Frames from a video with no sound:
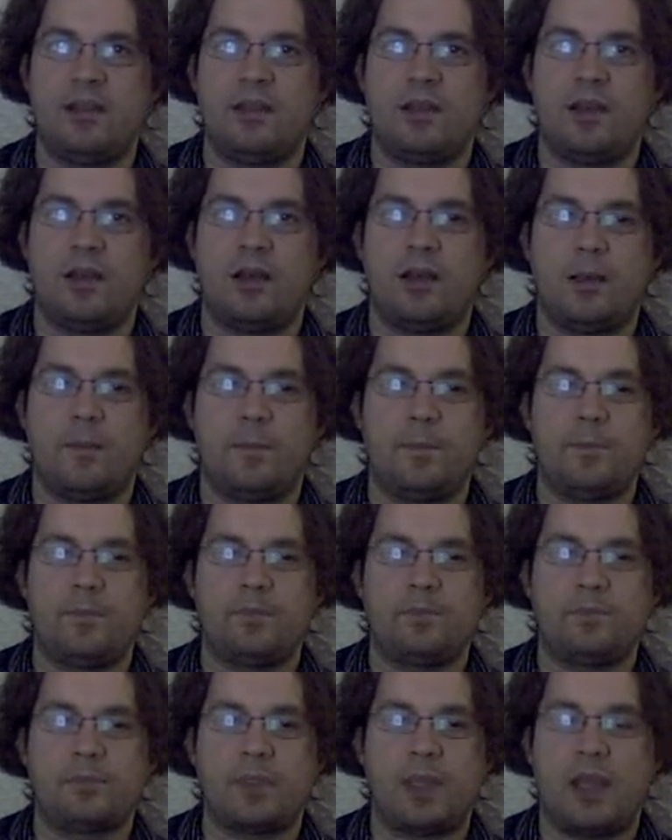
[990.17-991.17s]
Um,
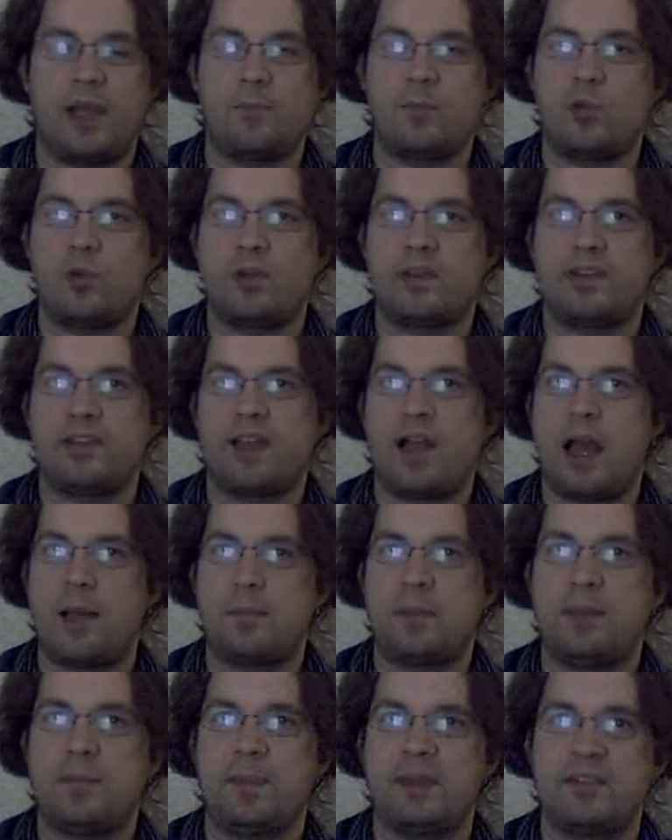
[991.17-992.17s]
I'm going to
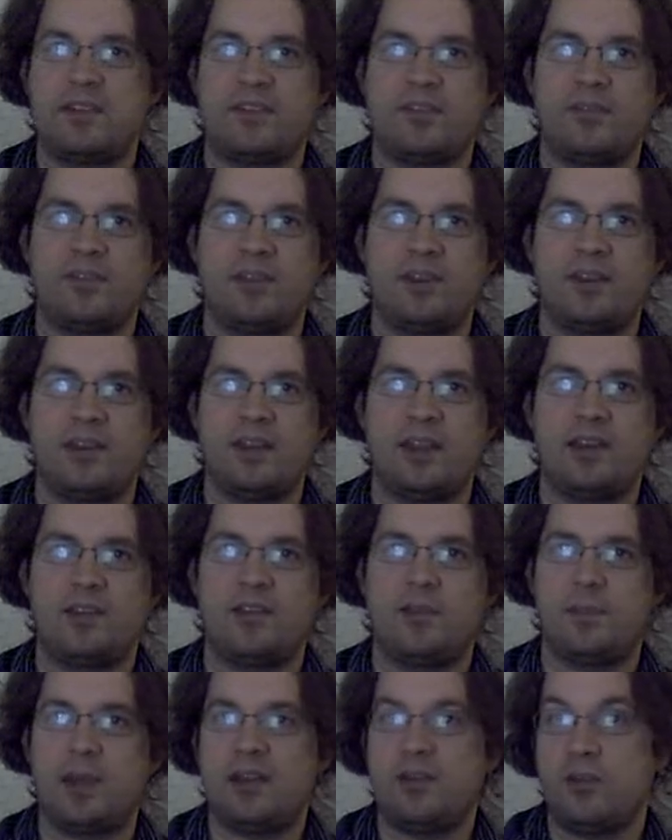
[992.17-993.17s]
copy bits of it
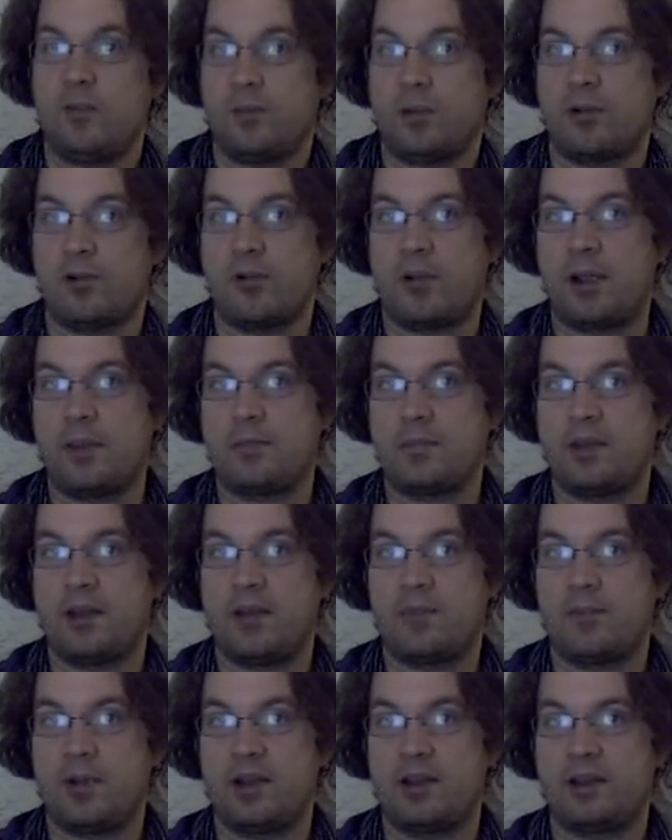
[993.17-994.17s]
into my new program that
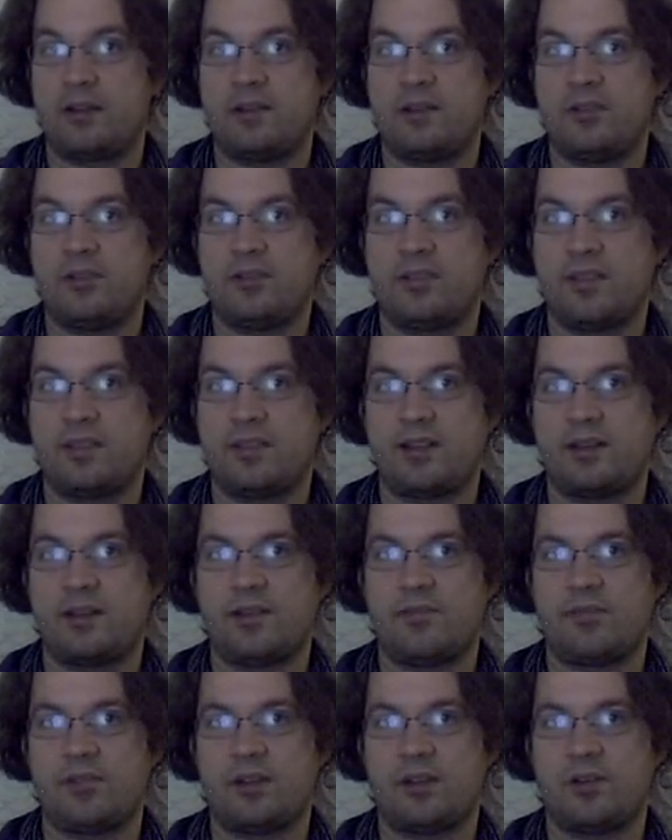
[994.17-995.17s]
I'm writing to do something
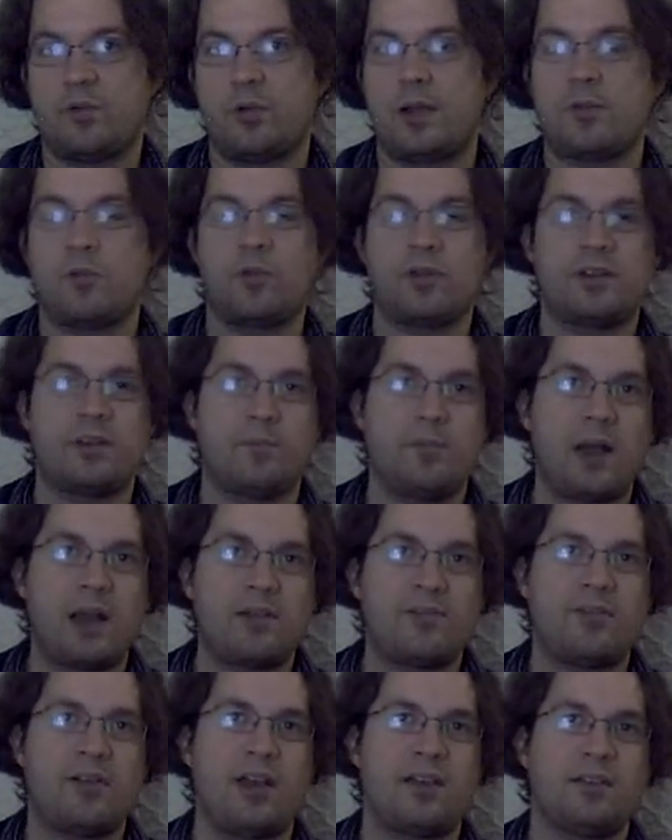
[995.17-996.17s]
different, or I'm going to
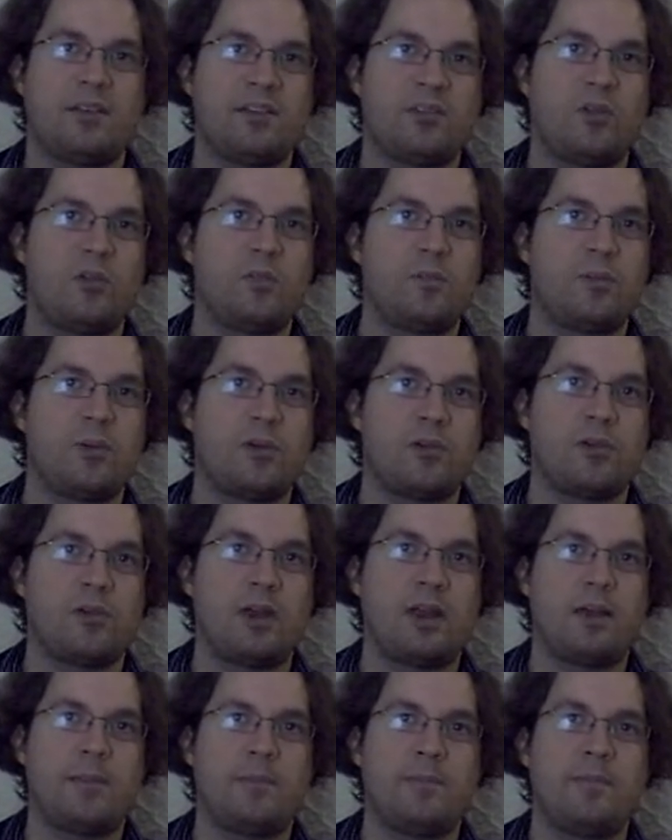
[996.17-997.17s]
modify this old
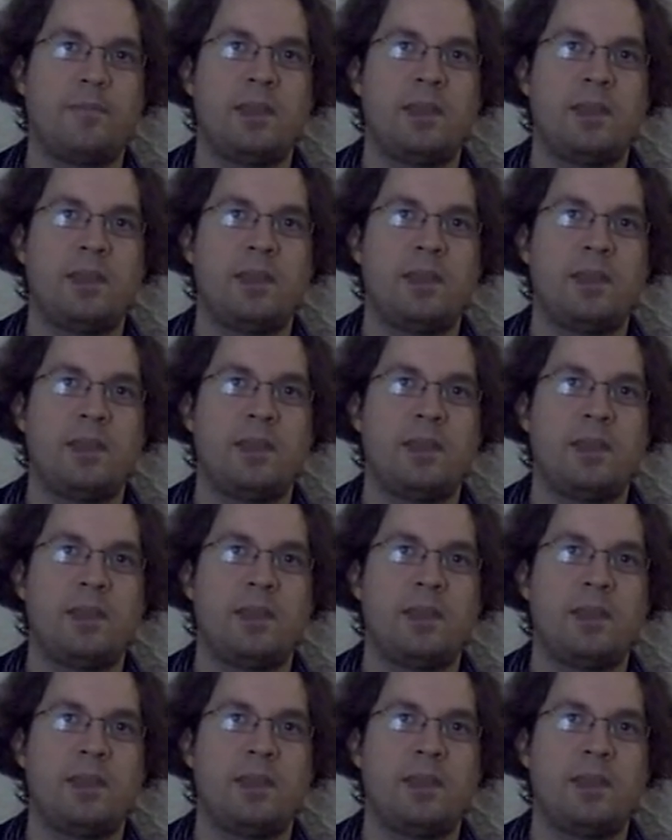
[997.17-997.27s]
program